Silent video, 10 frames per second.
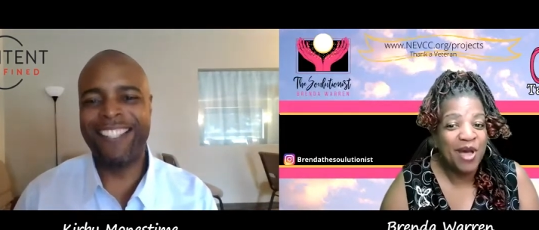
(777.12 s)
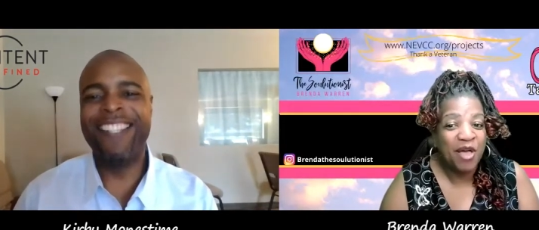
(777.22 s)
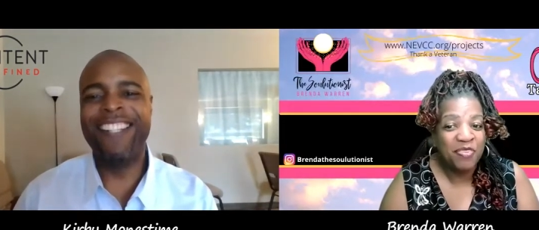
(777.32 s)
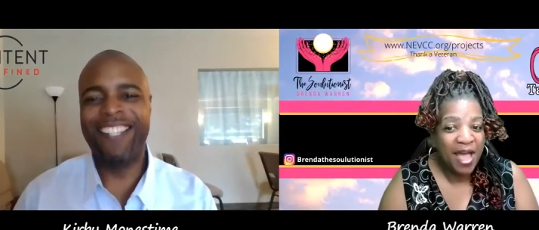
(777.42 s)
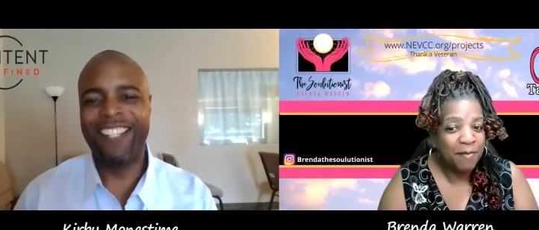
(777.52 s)

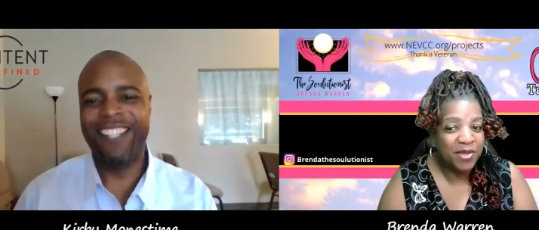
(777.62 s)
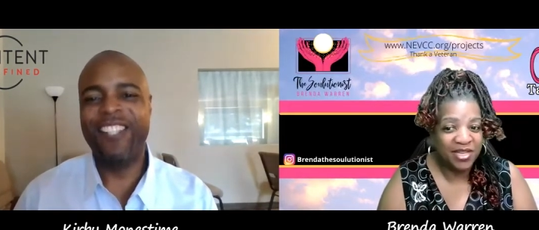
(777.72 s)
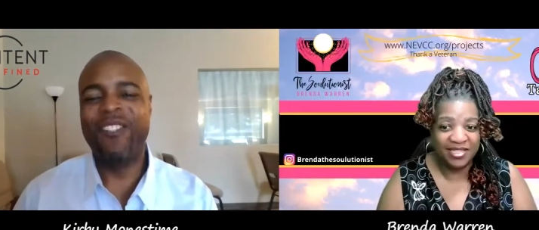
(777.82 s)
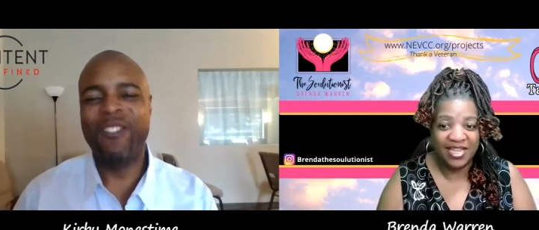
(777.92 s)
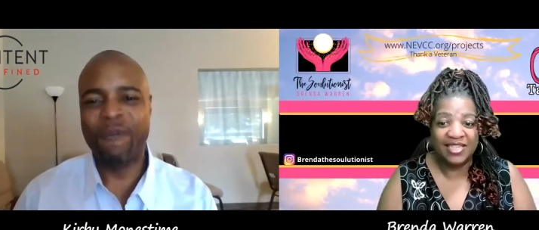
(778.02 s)
Speaker 1: about that
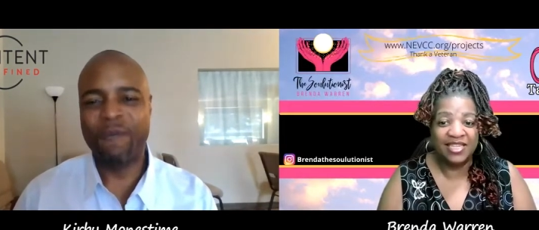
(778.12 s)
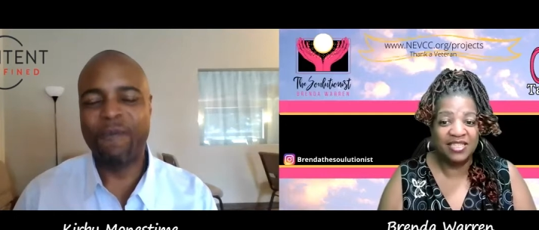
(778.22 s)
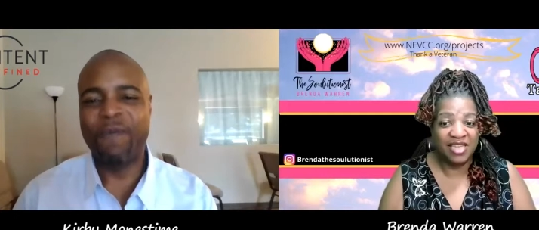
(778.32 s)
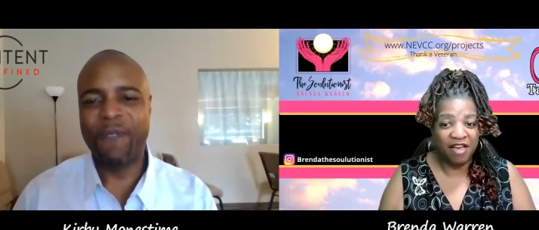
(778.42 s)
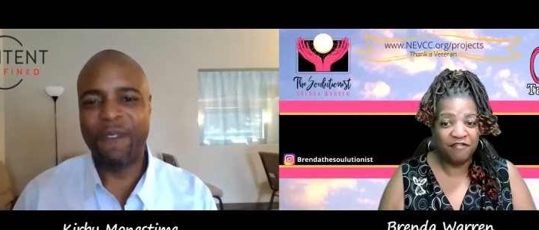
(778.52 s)
because that's a
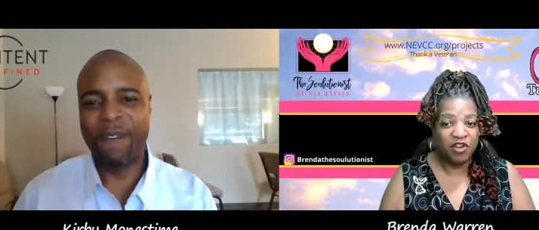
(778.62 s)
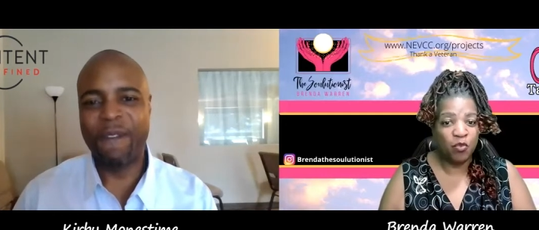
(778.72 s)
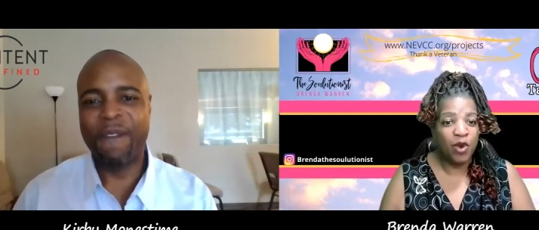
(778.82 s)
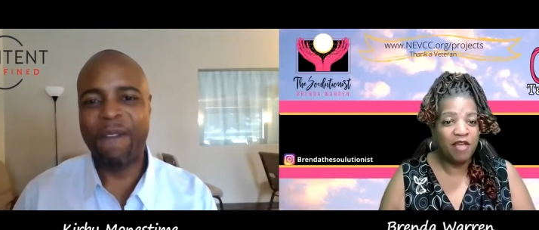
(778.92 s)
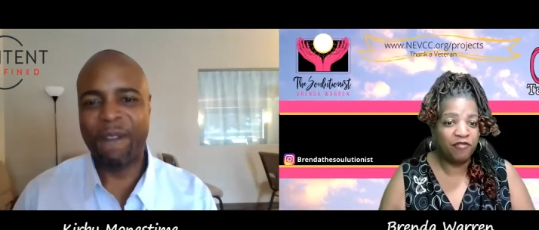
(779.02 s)

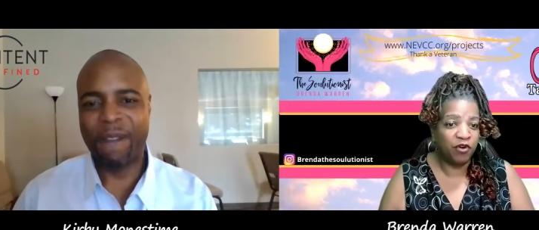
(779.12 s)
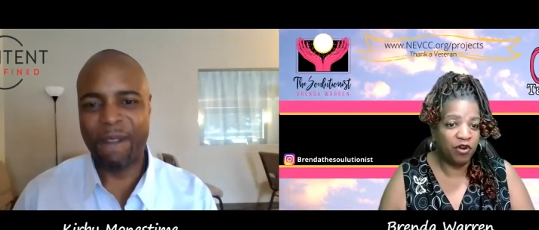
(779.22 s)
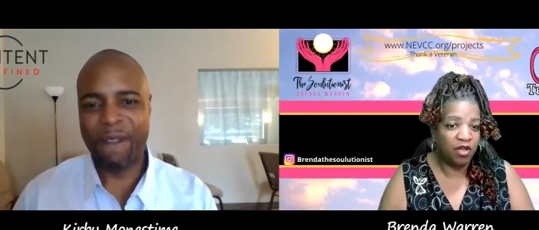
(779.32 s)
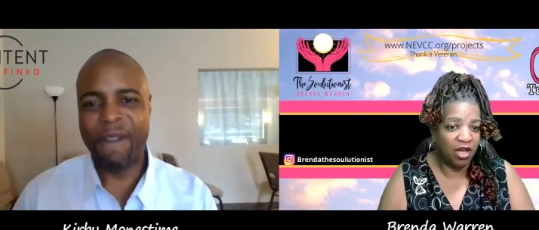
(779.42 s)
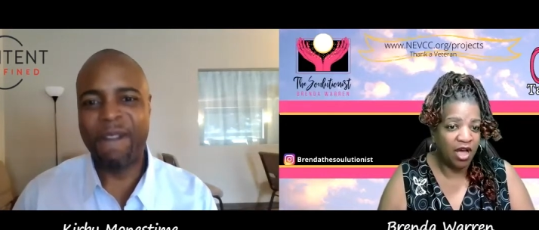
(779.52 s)
definite way
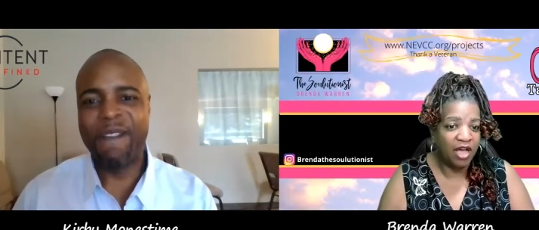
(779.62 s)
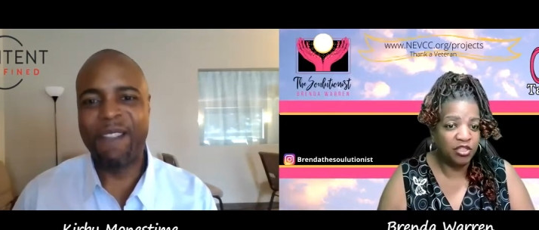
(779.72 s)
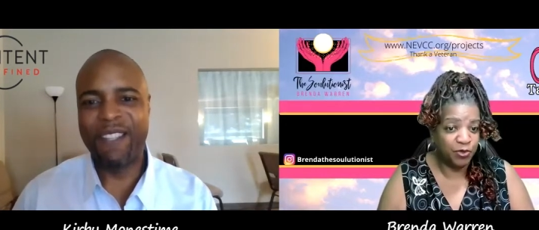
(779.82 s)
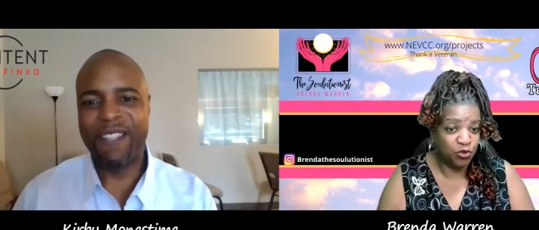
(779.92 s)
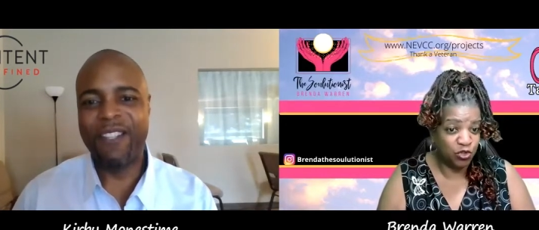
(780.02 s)
for uh,
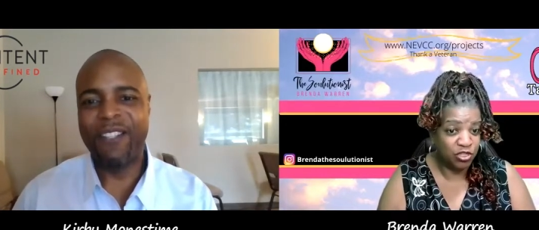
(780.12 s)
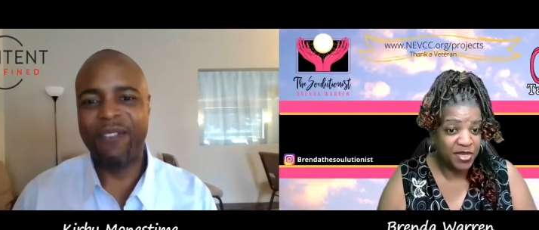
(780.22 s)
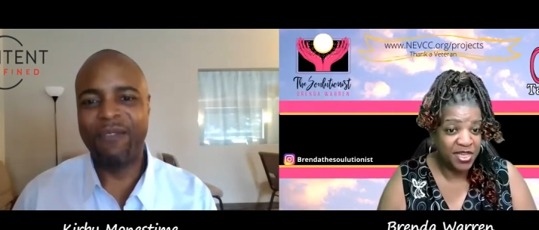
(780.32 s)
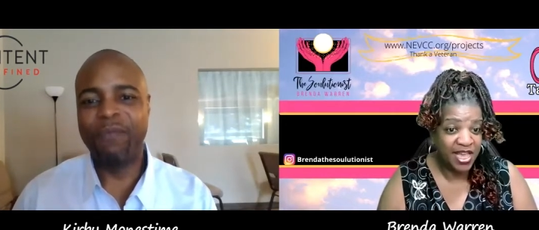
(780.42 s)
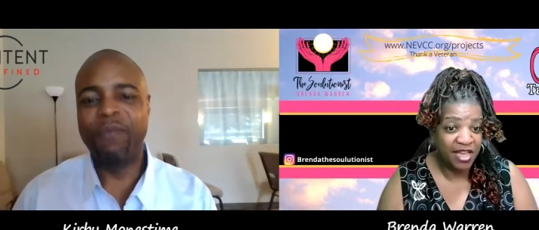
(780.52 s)
entrepreneurs to
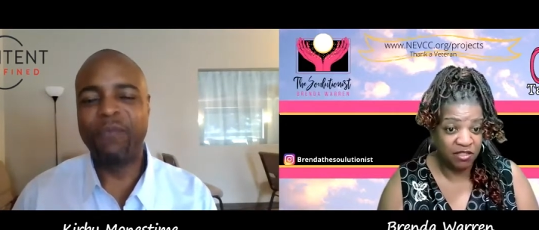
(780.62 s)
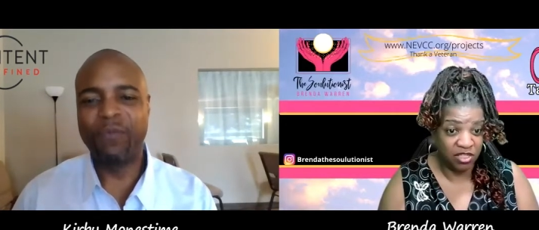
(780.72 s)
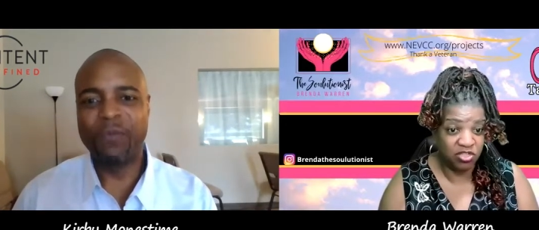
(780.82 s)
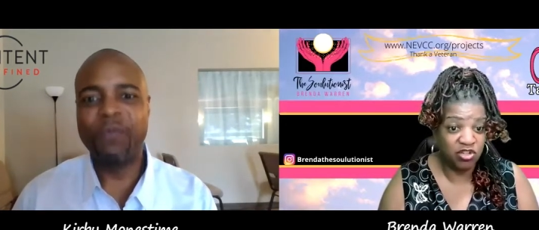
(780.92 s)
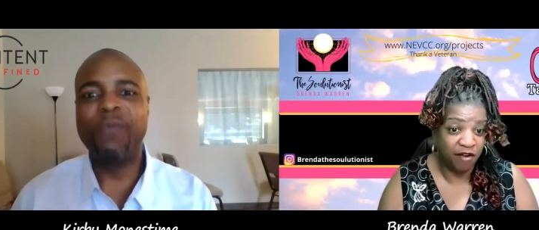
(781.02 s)
begin
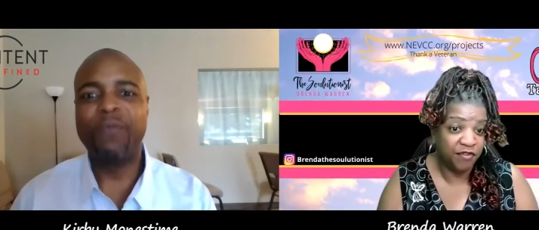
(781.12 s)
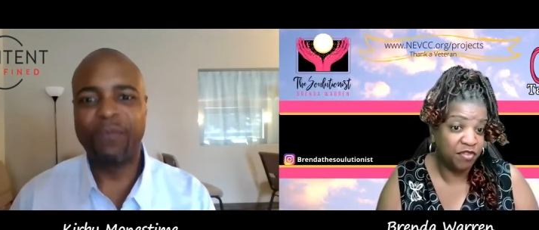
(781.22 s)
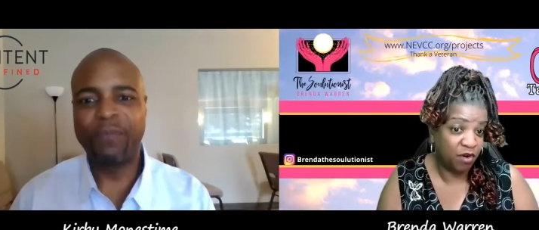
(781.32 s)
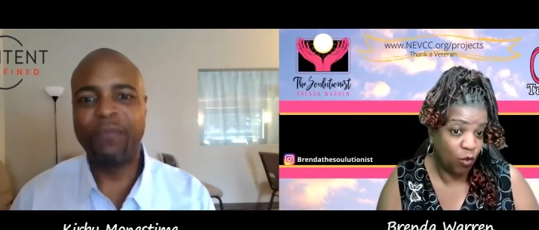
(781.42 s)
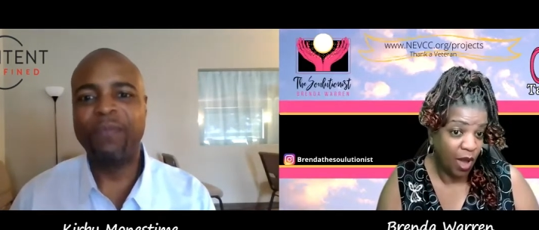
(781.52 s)
discovering
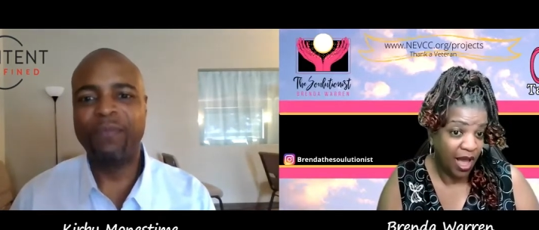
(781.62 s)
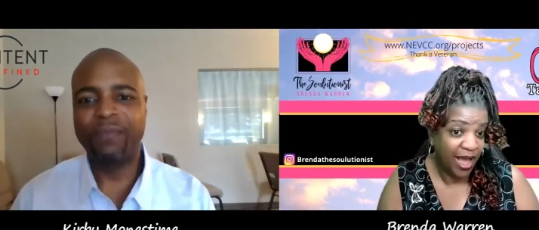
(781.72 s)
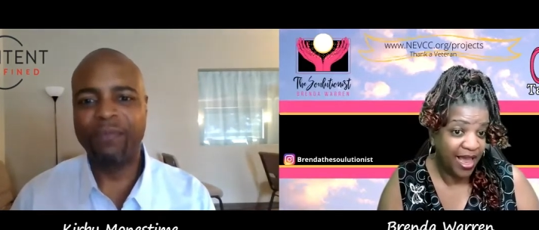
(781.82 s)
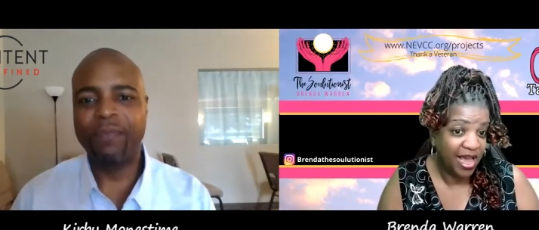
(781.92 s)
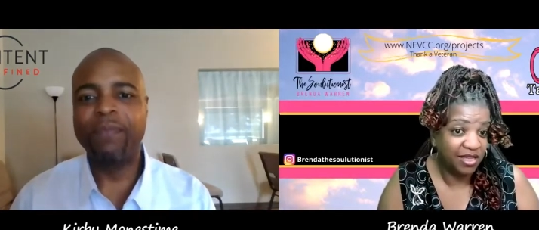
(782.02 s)
their
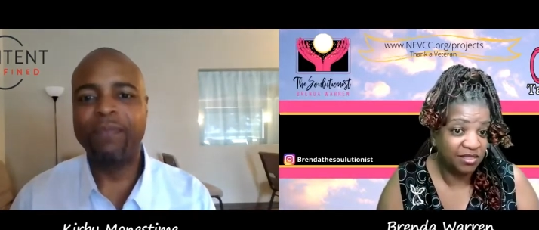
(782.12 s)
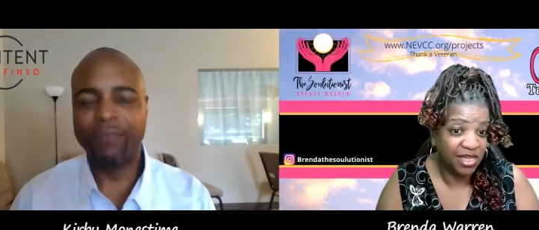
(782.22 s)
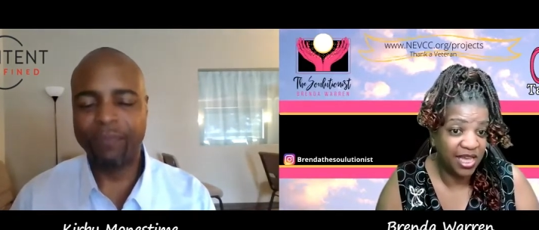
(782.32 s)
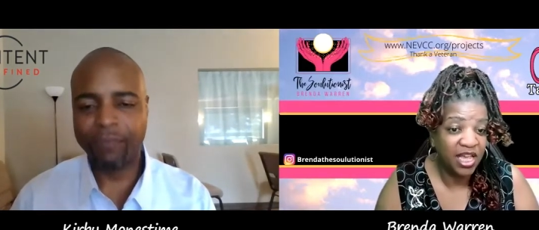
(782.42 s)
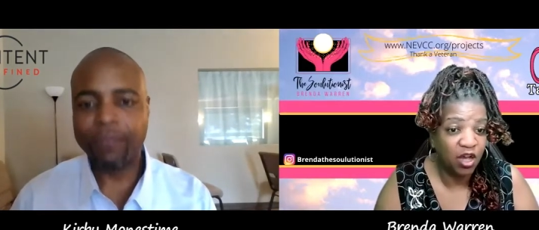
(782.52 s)
why and to
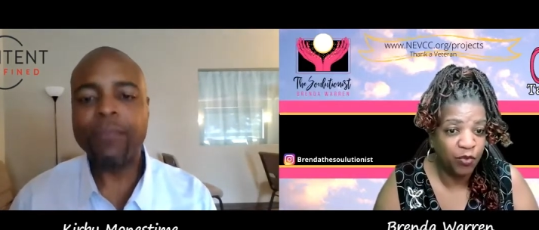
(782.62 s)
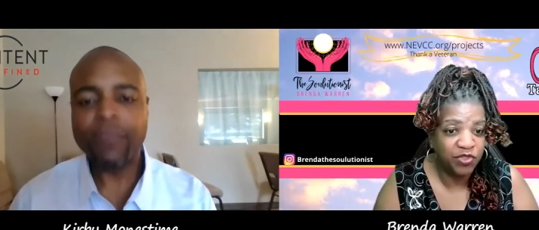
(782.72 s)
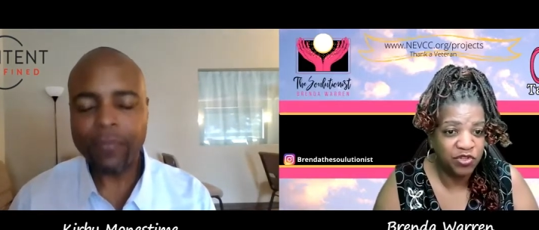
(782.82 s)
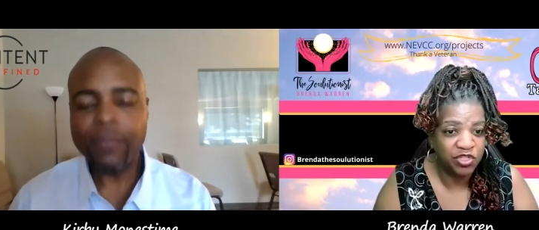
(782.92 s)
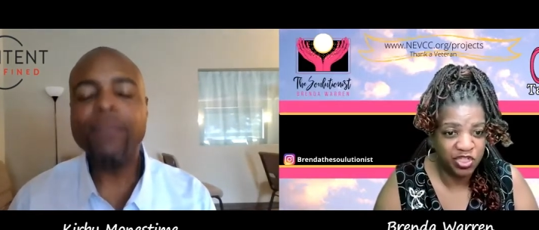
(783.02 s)
get help
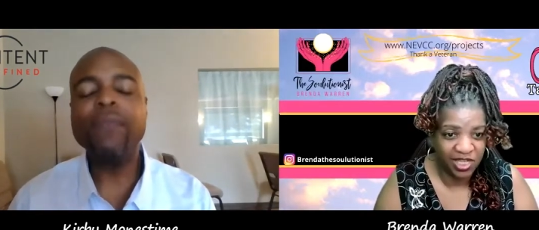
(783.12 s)
with you. Could